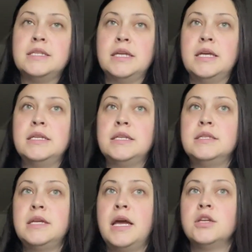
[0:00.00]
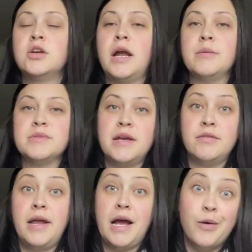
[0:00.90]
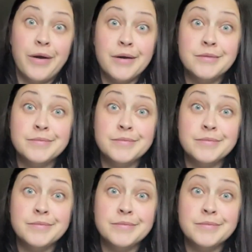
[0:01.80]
it 10 grams every hour.